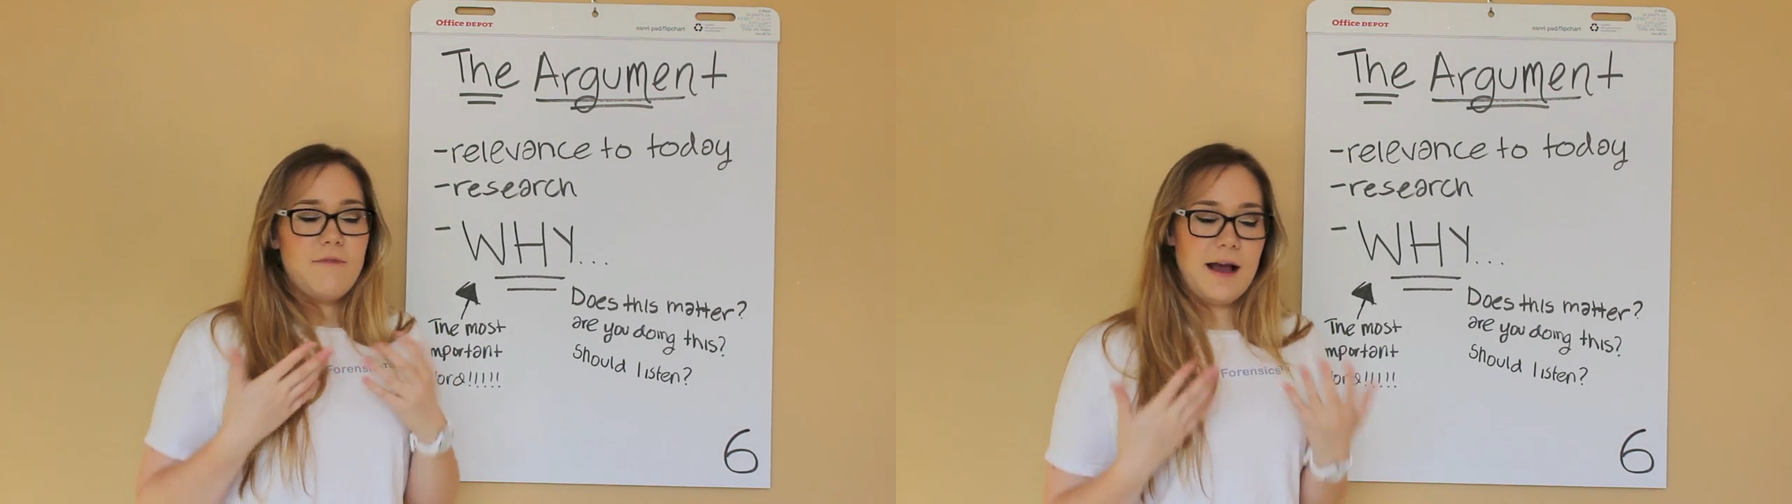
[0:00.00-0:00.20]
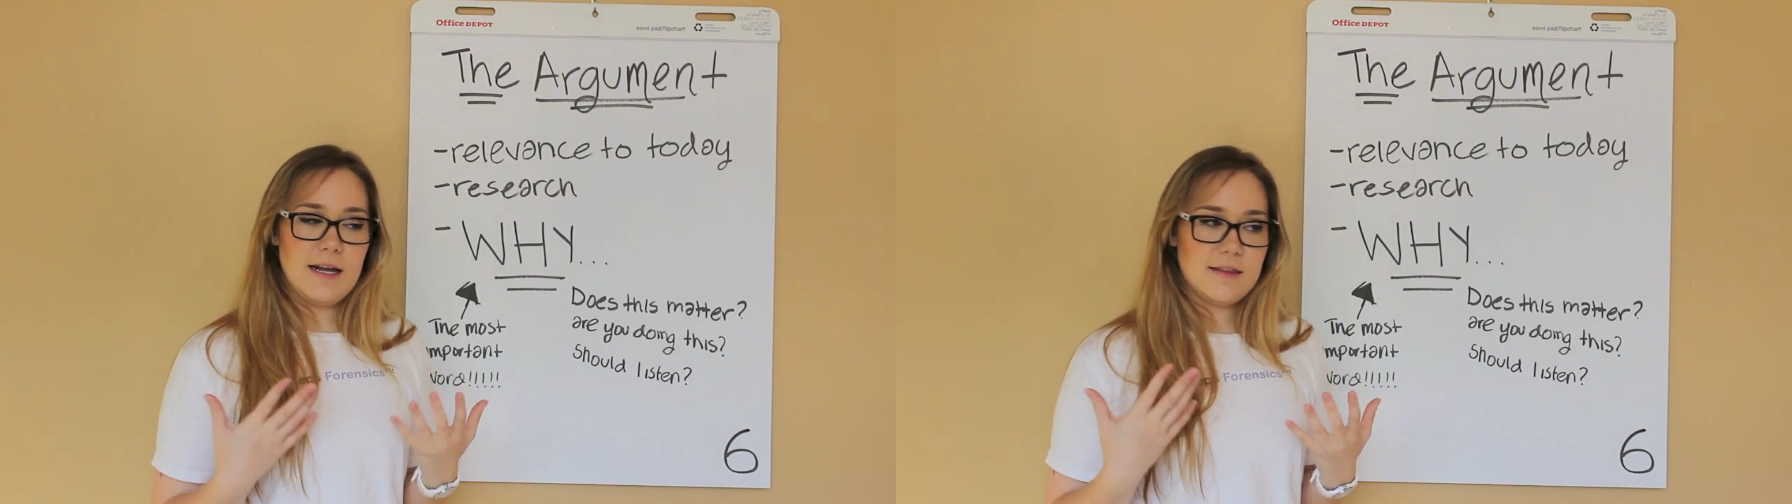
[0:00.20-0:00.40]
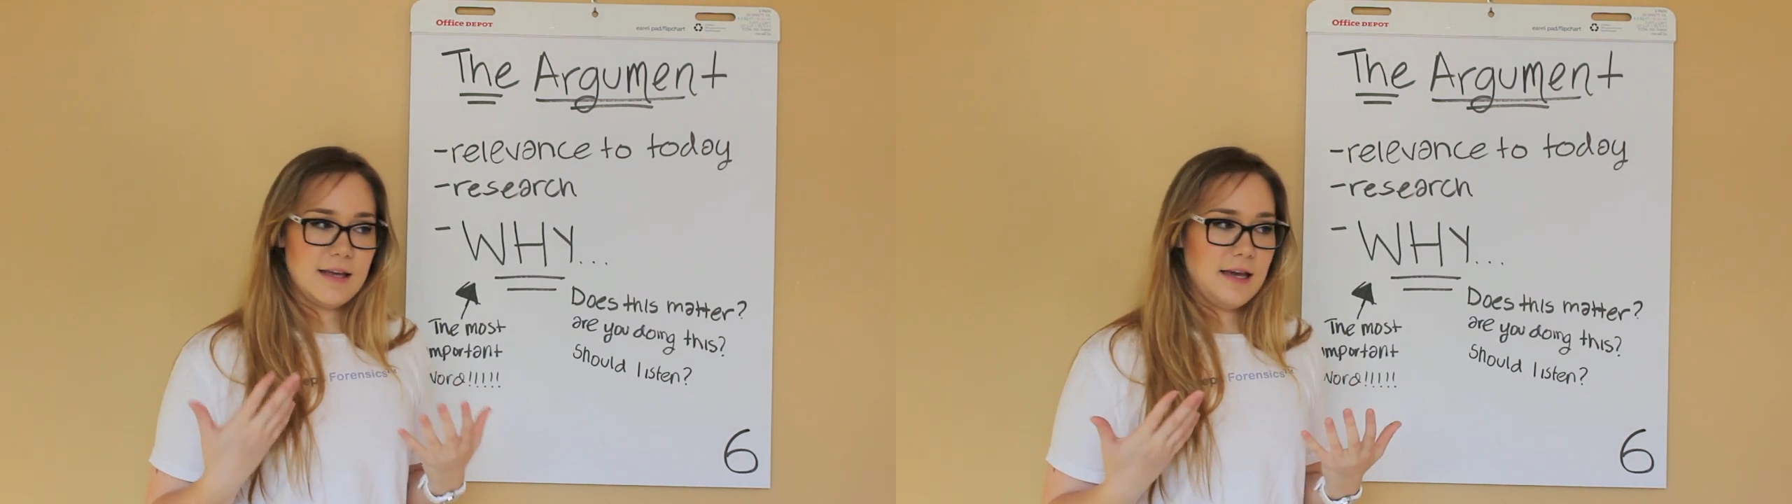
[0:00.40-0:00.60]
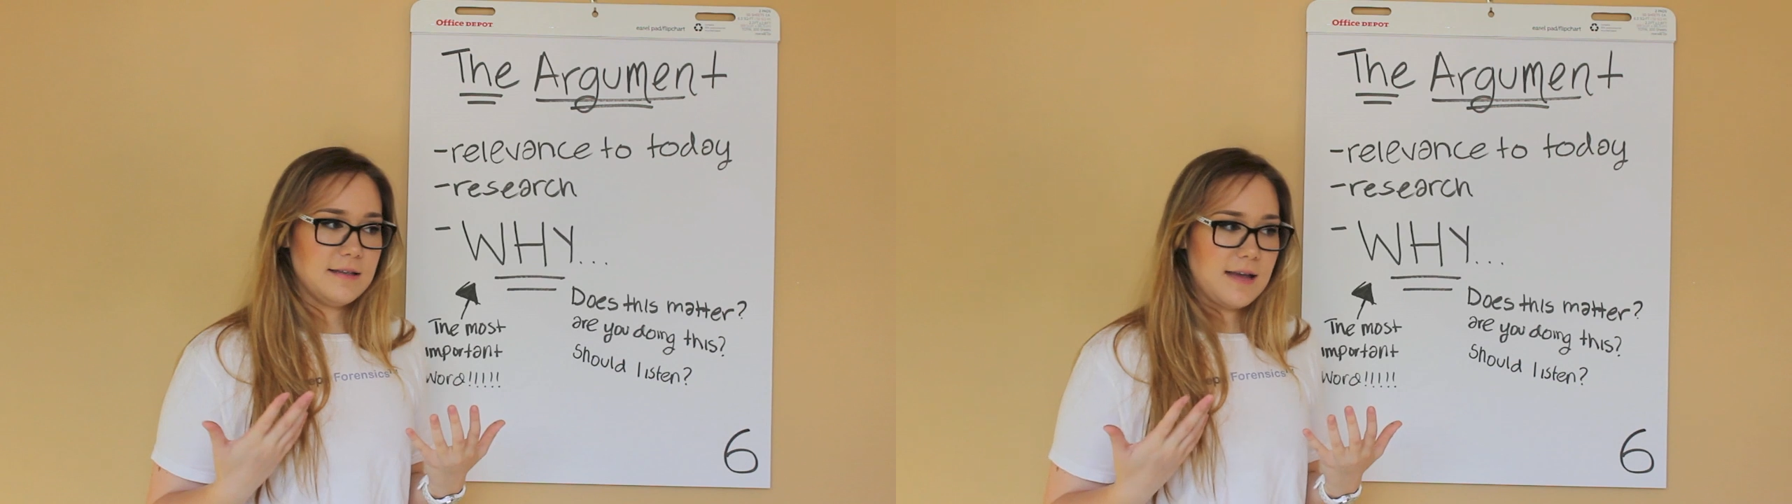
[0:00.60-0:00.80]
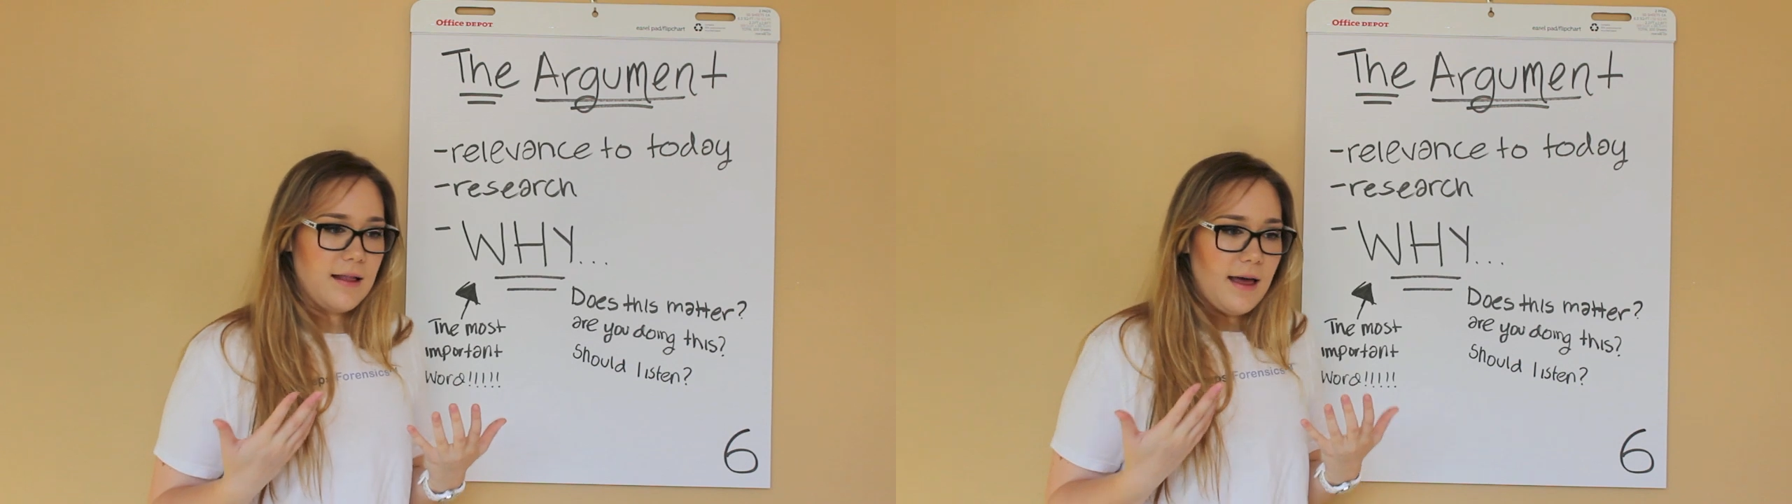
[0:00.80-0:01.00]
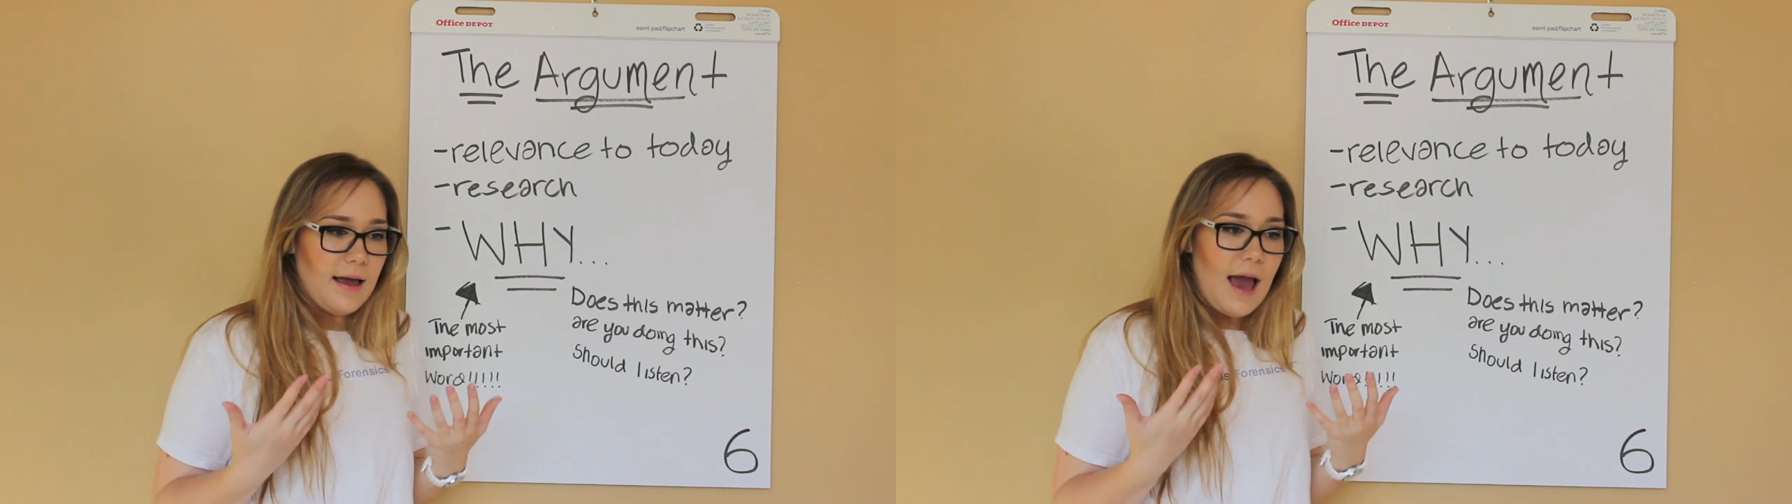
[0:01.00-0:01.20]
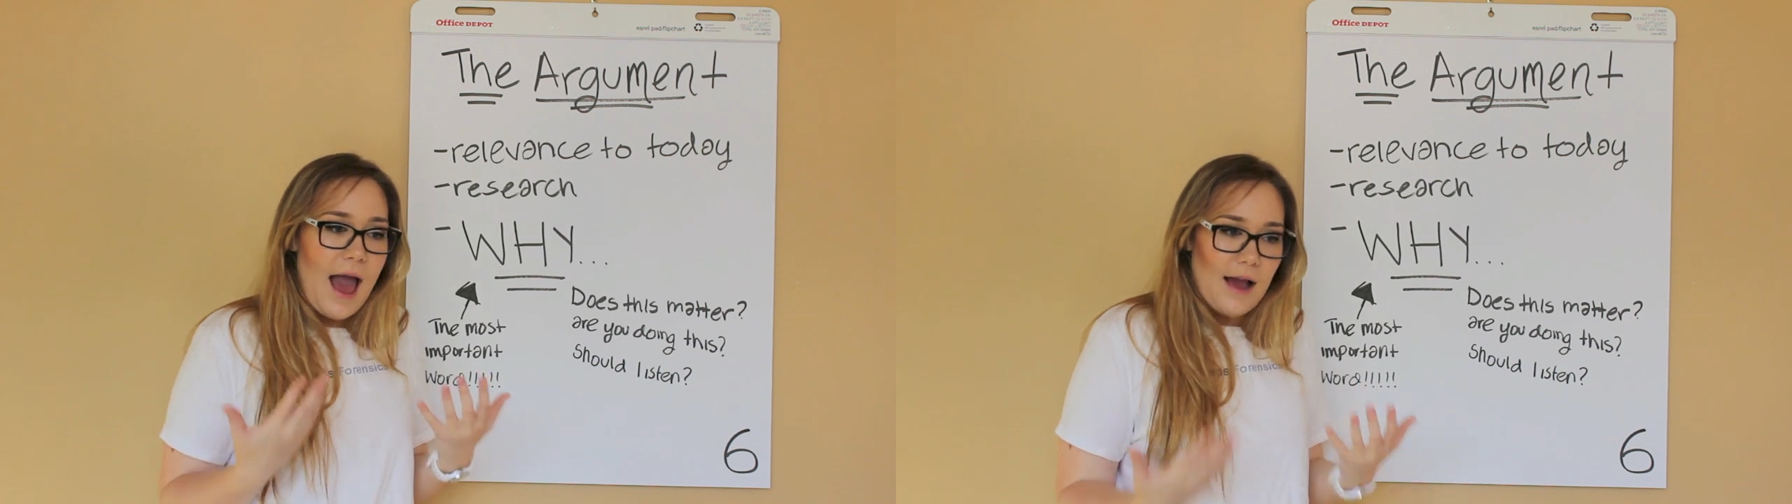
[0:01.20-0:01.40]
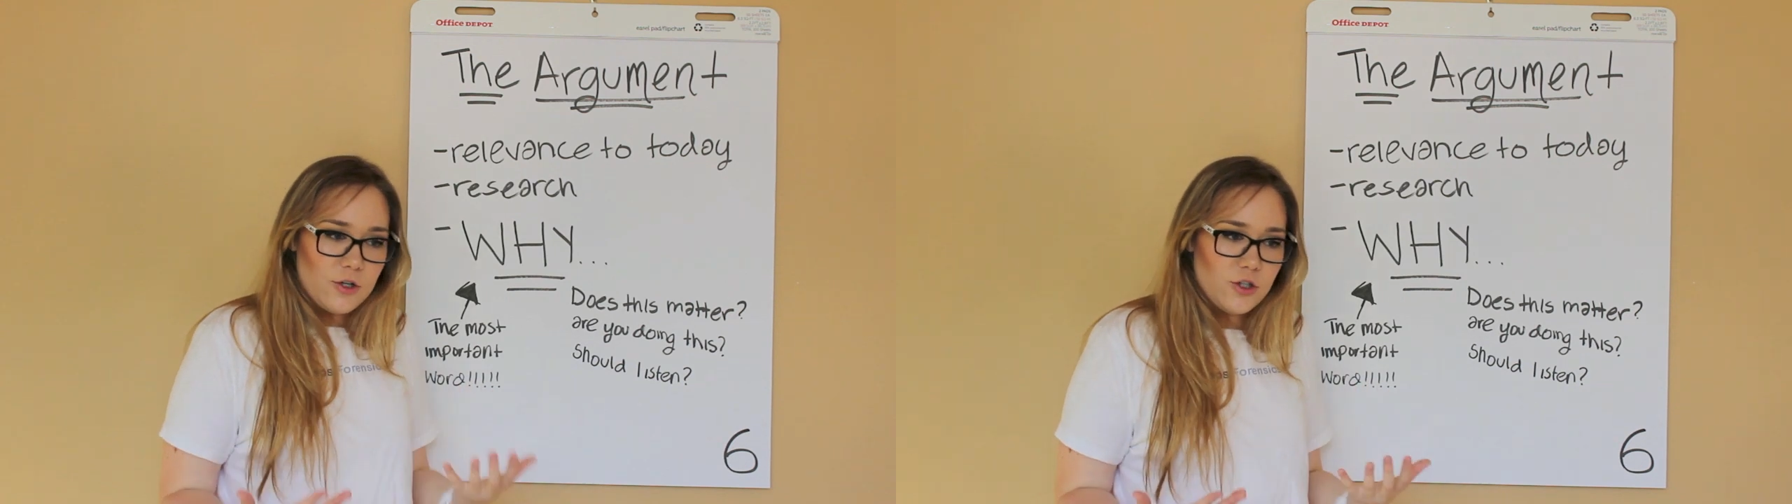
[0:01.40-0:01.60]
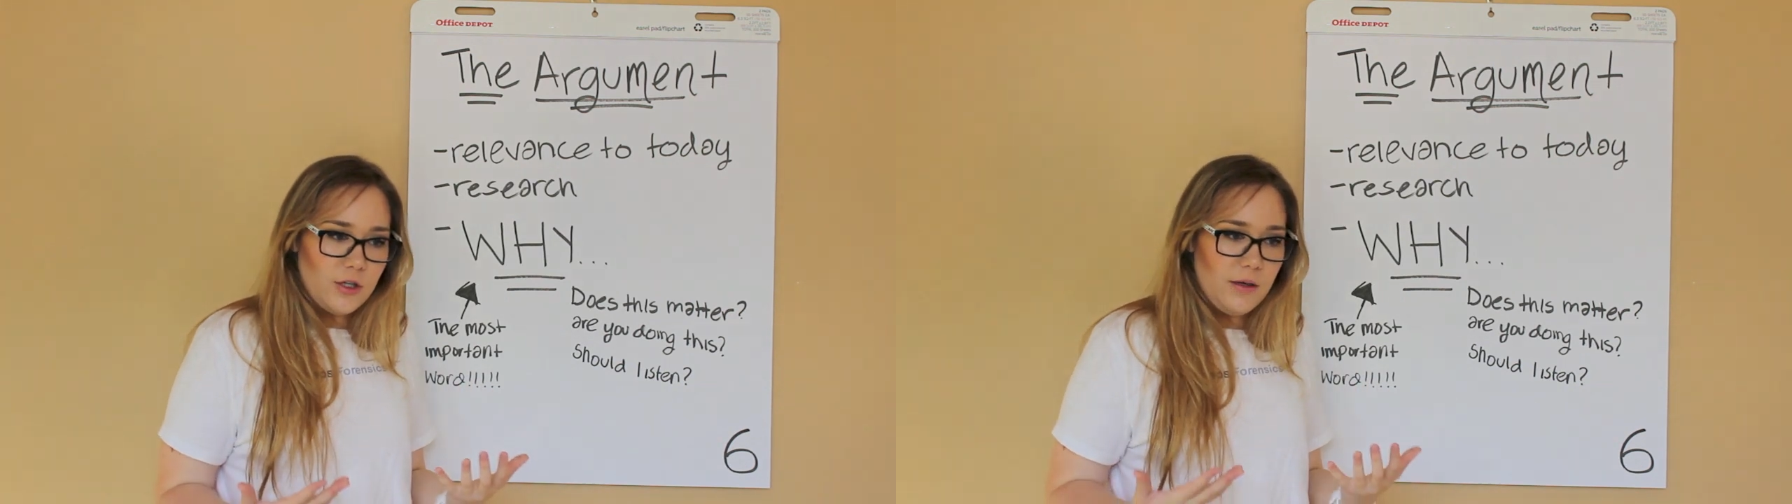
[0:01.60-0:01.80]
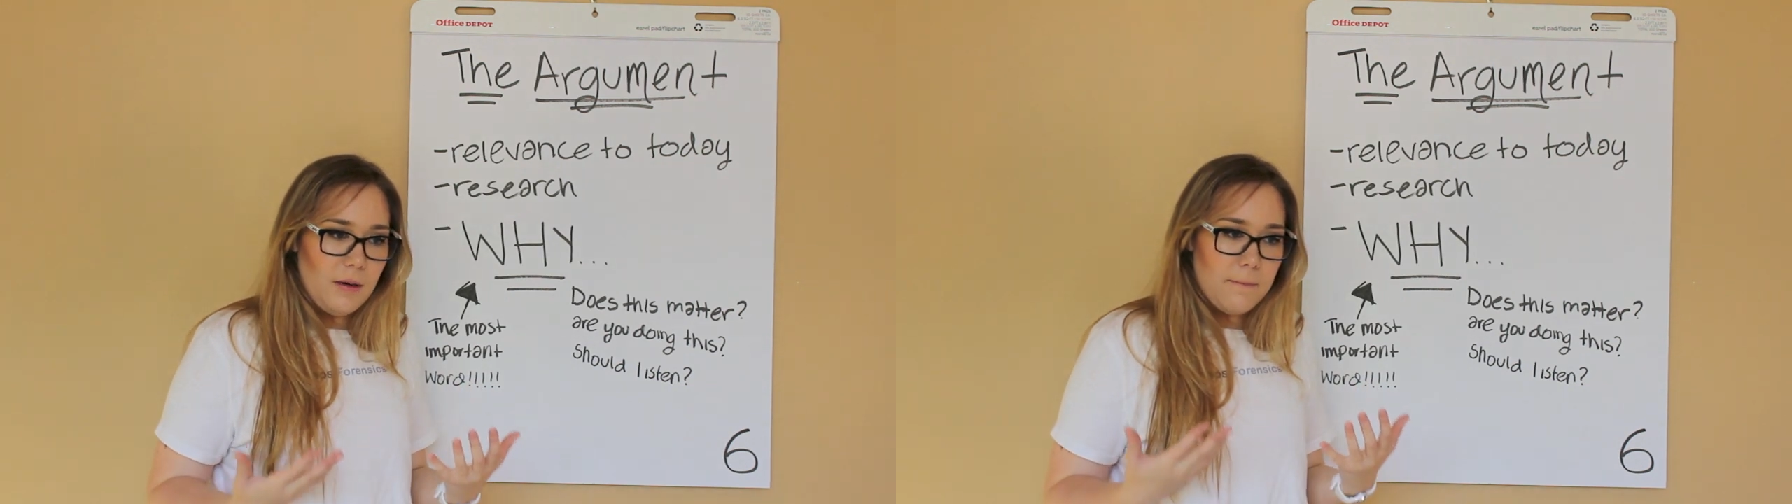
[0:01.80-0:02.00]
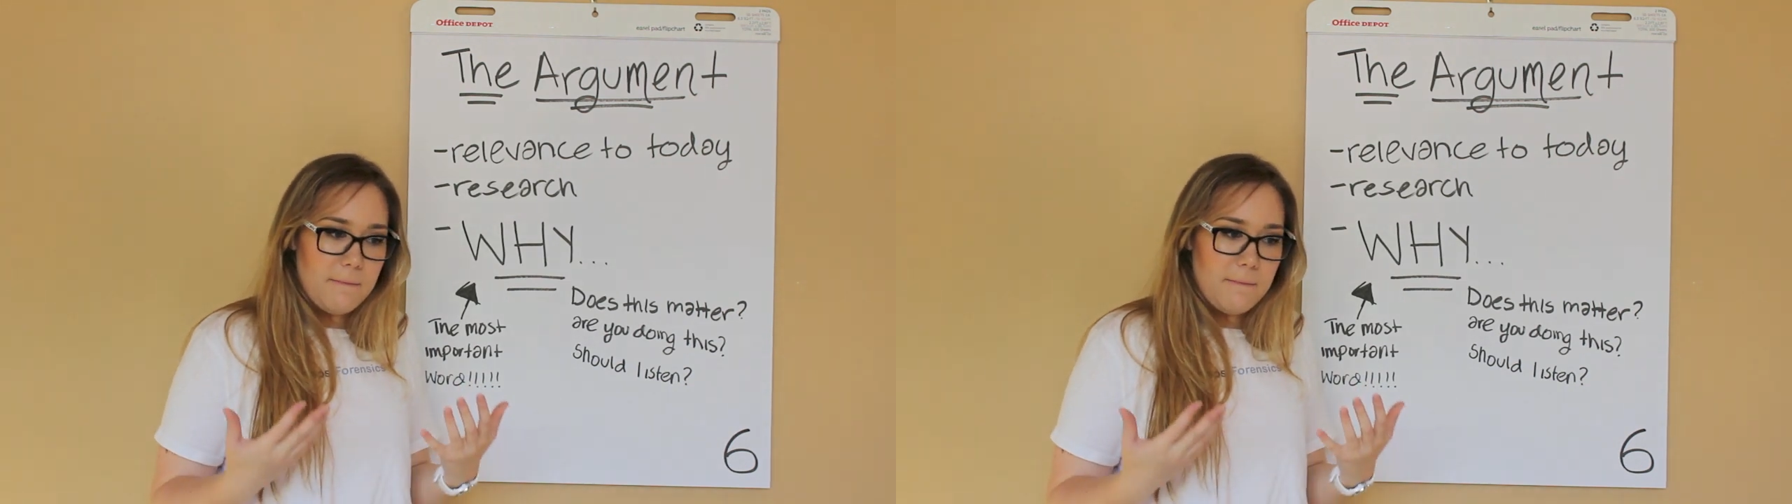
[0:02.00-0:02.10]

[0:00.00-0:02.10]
finding things that like actually